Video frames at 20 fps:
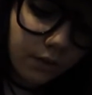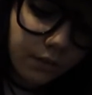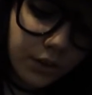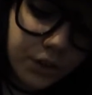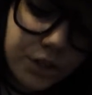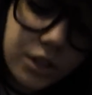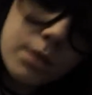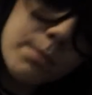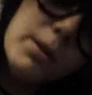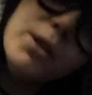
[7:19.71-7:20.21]

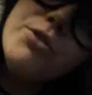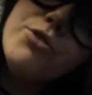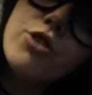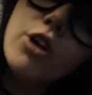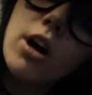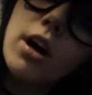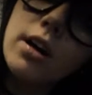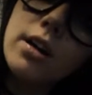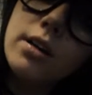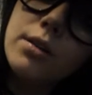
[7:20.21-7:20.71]
There's the blue
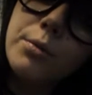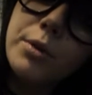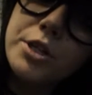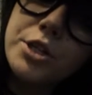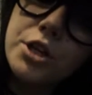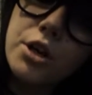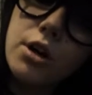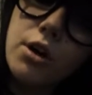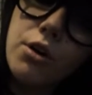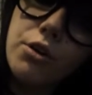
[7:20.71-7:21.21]
truck,
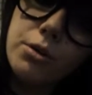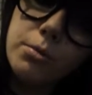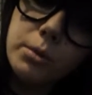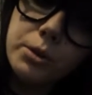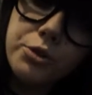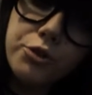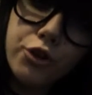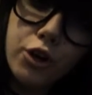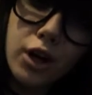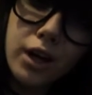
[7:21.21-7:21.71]
which on the
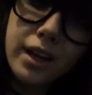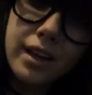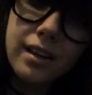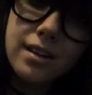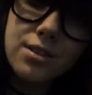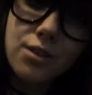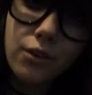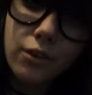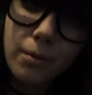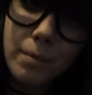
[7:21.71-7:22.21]
blue truck,
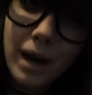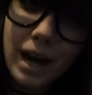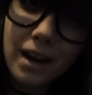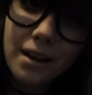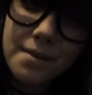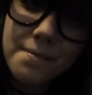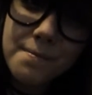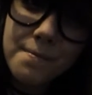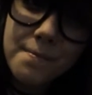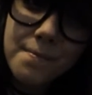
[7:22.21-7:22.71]
it's on the
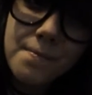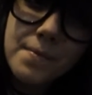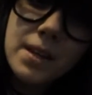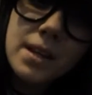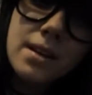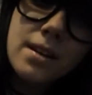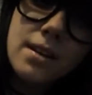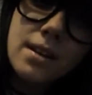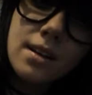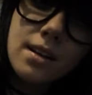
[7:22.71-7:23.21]
back.
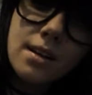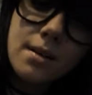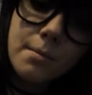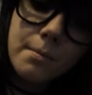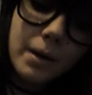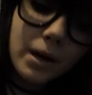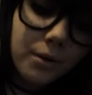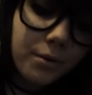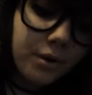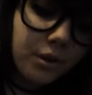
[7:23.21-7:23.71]

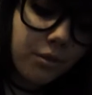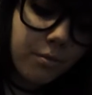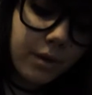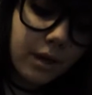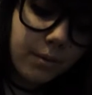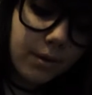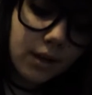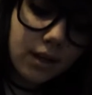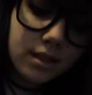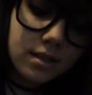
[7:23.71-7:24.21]
Bear with
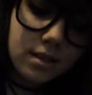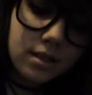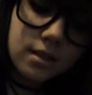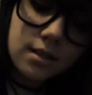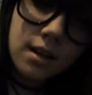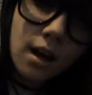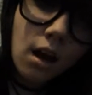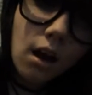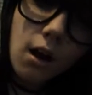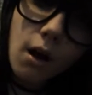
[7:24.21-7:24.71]
me because
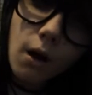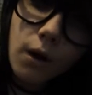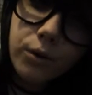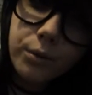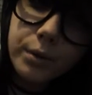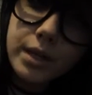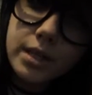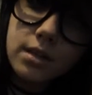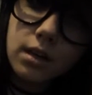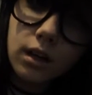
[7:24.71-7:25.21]
it's not
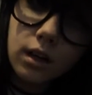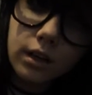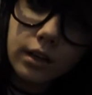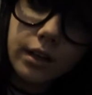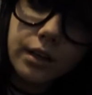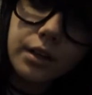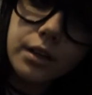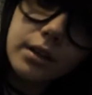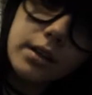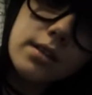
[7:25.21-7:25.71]
always on
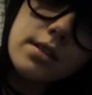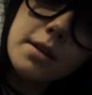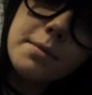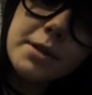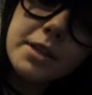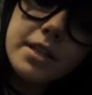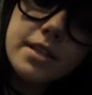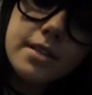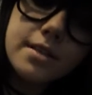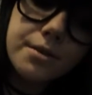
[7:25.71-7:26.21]
it. Some
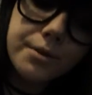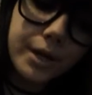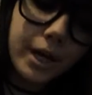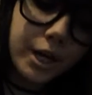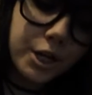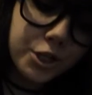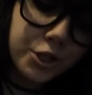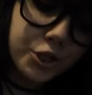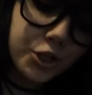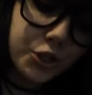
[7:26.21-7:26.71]
of these
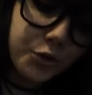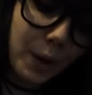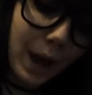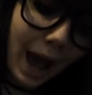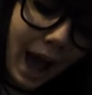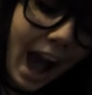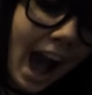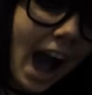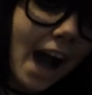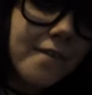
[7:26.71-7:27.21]
locations you
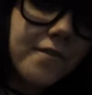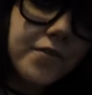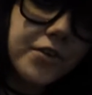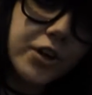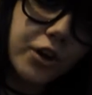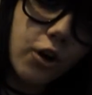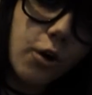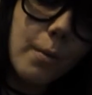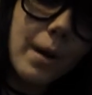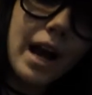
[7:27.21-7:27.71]
have
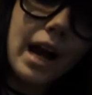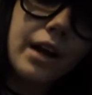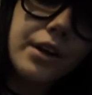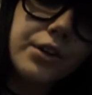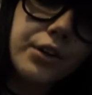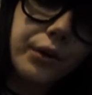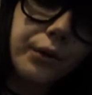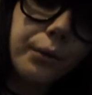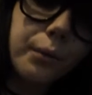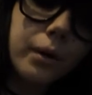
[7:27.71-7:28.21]
to go back
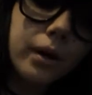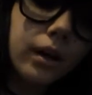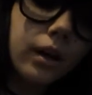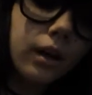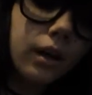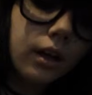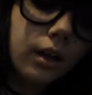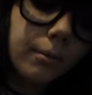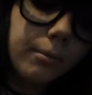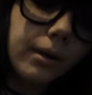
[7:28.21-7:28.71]
to
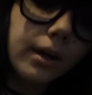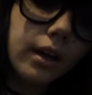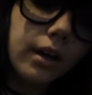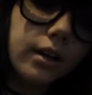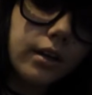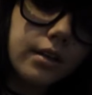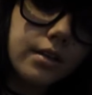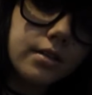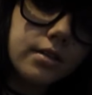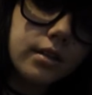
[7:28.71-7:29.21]

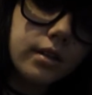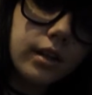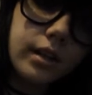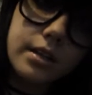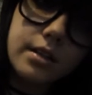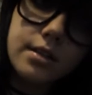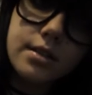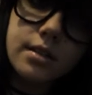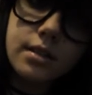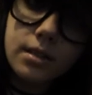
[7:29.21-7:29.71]
because
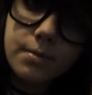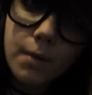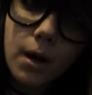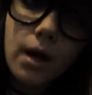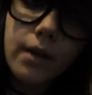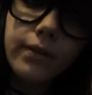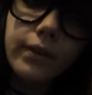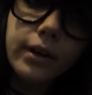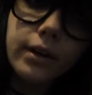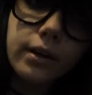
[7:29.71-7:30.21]
it doesn't
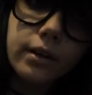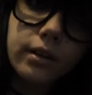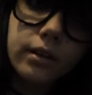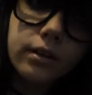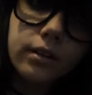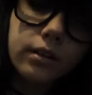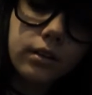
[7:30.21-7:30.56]
spawn there.